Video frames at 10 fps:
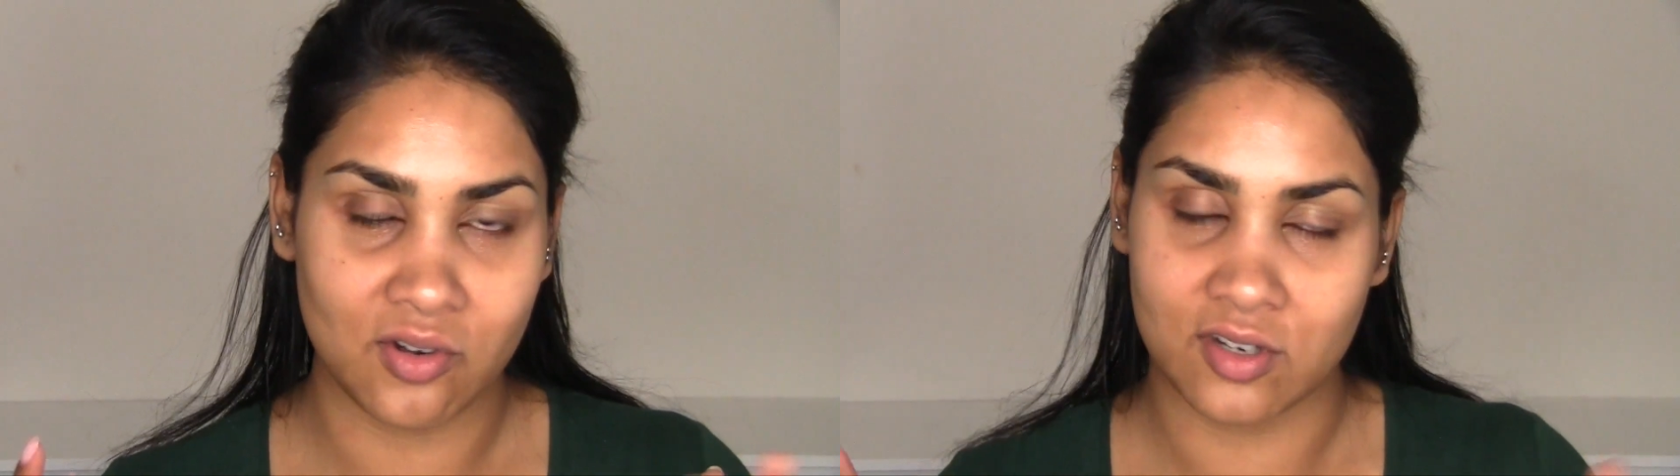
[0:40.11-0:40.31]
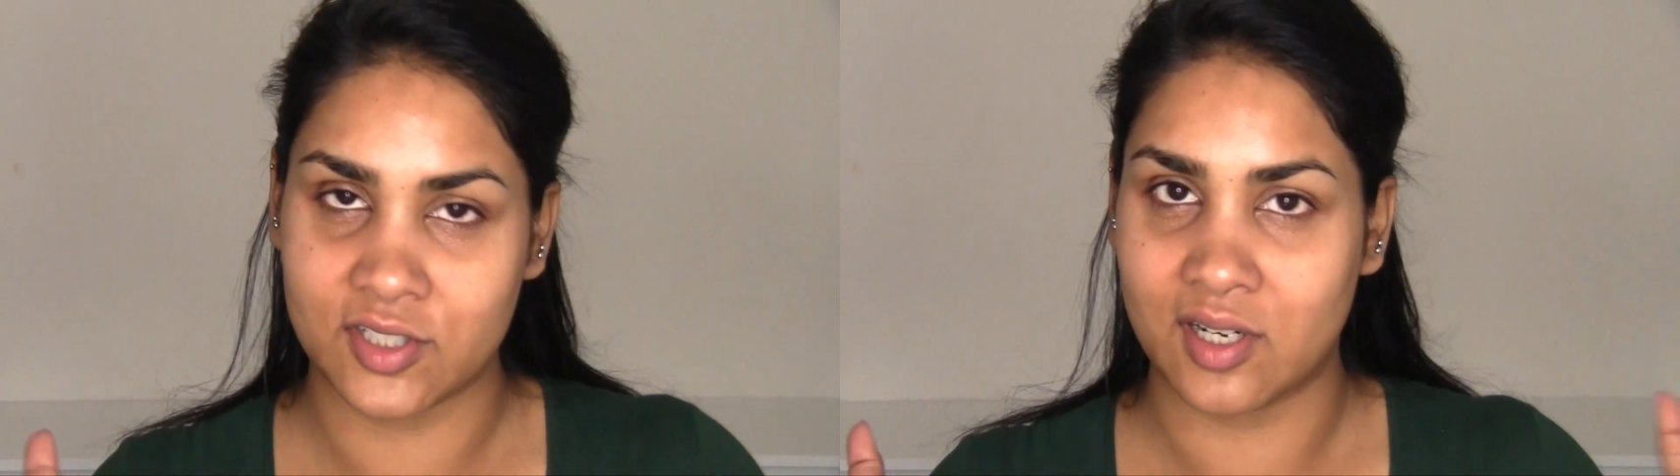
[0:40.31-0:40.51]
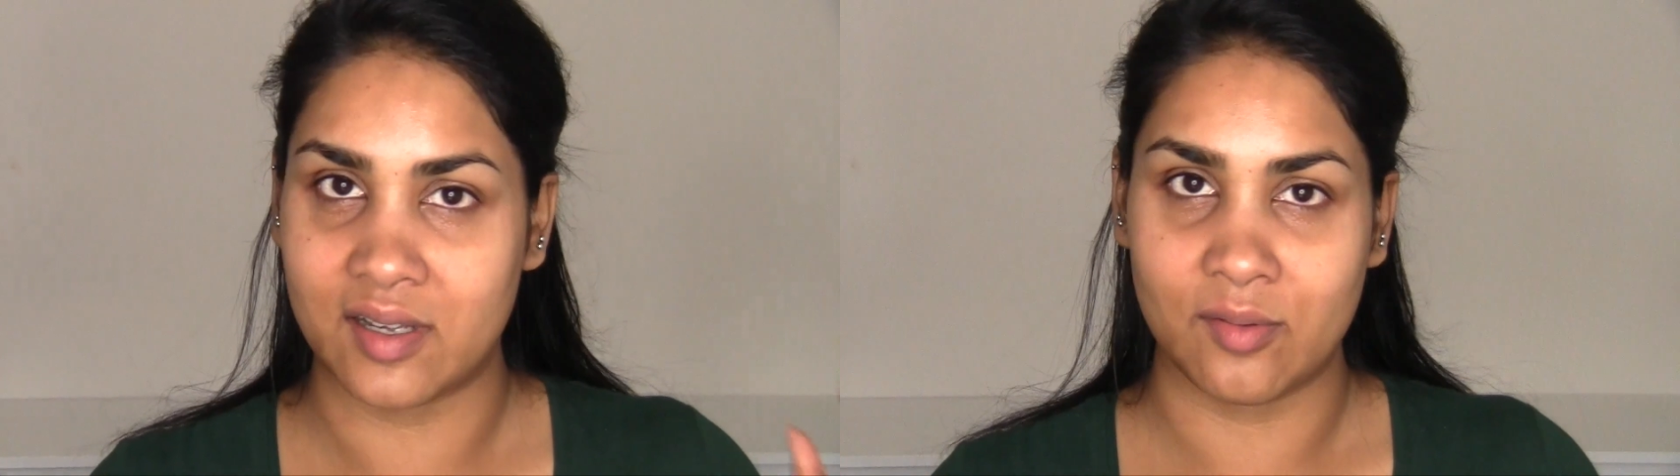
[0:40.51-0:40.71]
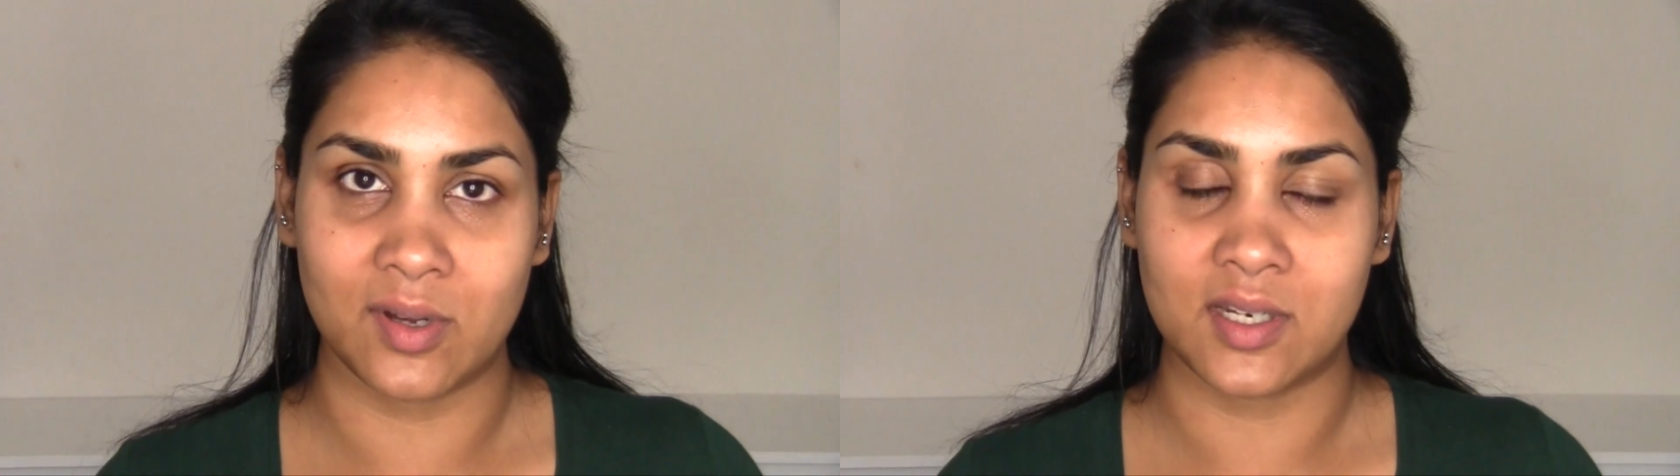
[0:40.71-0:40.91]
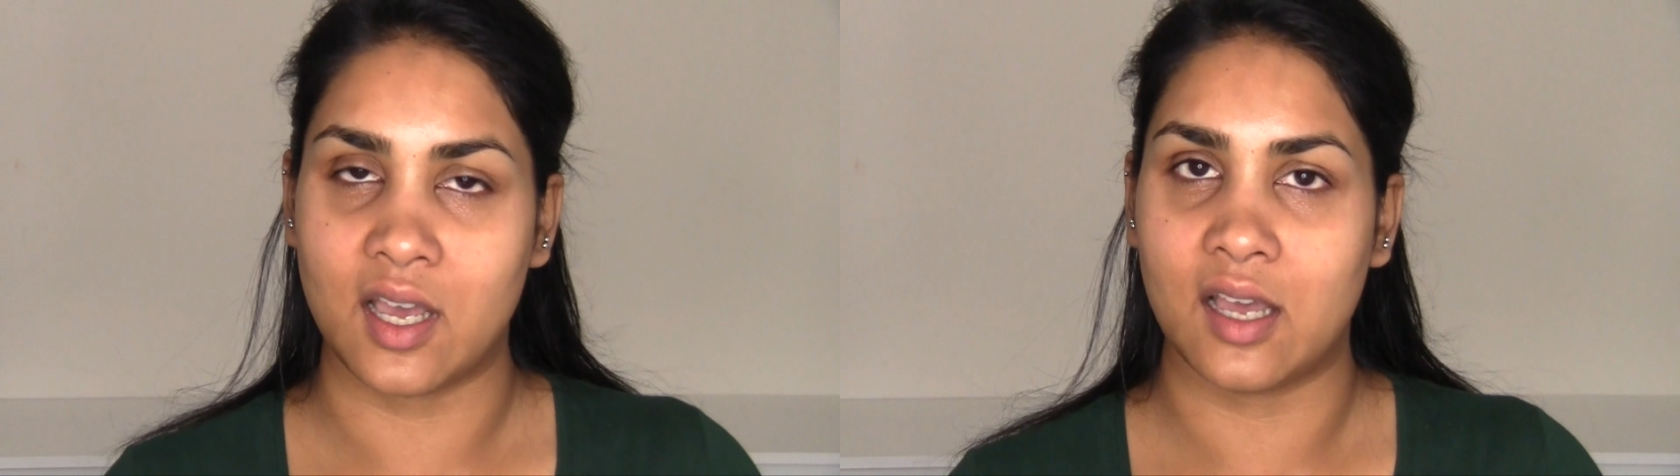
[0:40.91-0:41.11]
cocoa jaw and
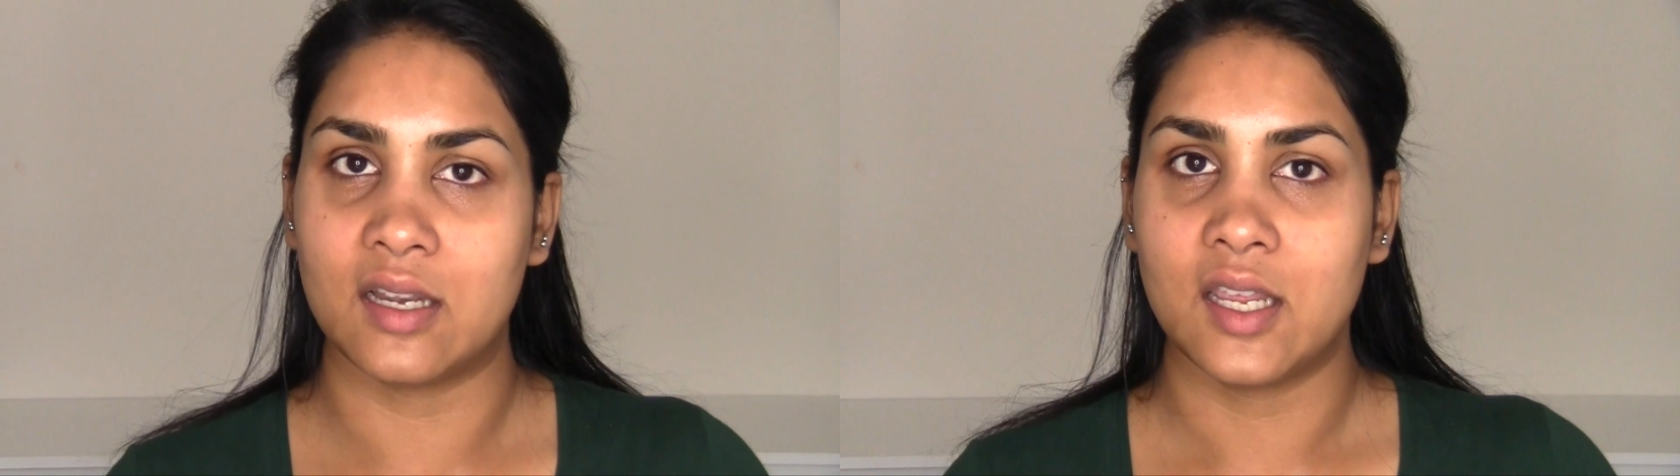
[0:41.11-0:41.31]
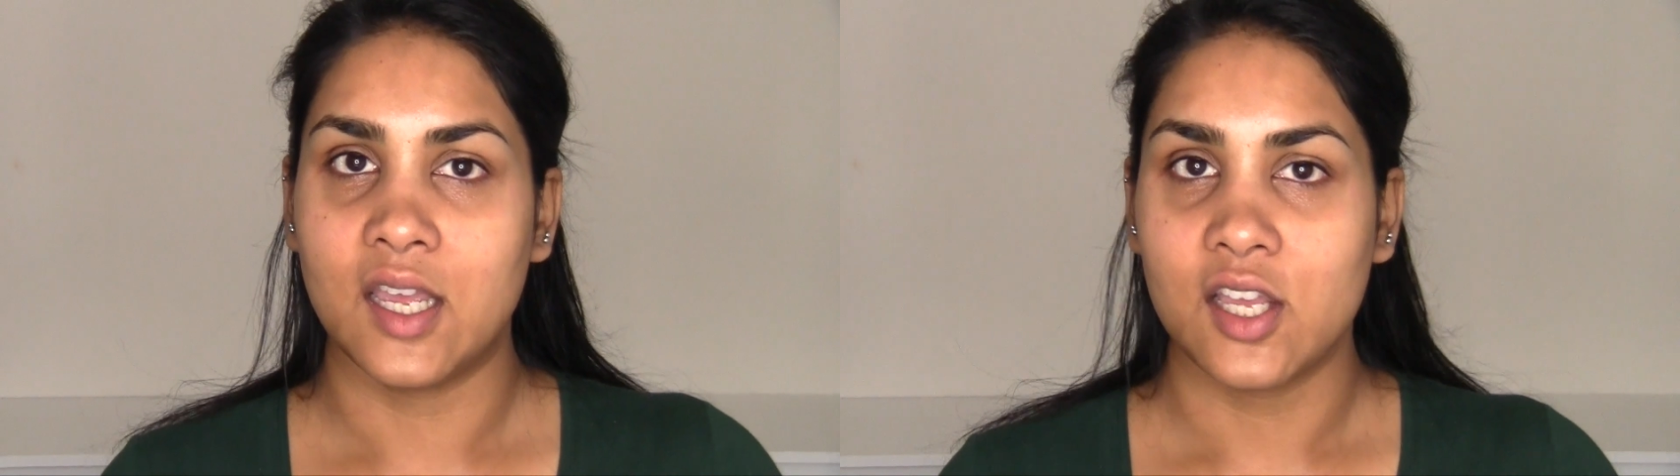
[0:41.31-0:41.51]
whatnot.